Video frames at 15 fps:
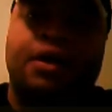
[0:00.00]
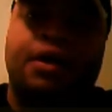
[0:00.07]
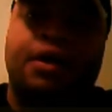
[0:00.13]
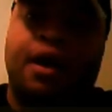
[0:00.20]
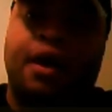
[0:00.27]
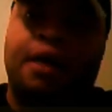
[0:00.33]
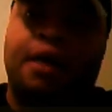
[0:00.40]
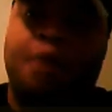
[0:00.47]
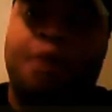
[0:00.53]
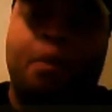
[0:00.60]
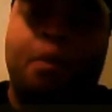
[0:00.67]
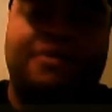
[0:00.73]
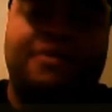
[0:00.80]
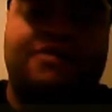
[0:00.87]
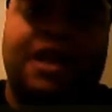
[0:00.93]

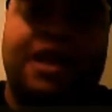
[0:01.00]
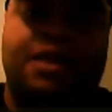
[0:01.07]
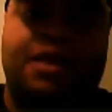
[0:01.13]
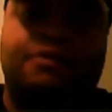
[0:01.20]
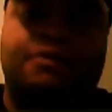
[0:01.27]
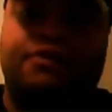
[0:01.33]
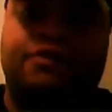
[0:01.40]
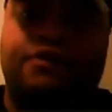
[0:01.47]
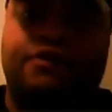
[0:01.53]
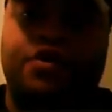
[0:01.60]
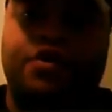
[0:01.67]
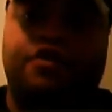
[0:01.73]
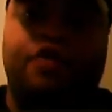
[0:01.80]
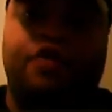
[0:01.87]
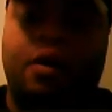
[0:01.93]
steel
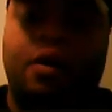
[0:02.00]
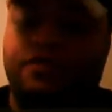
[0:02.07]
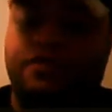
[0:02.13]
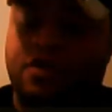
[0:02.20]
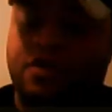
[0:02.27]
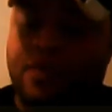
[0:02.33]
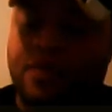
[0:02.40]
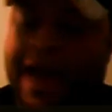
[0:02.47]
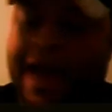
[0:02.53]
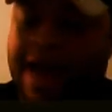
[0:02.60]
fragments, so to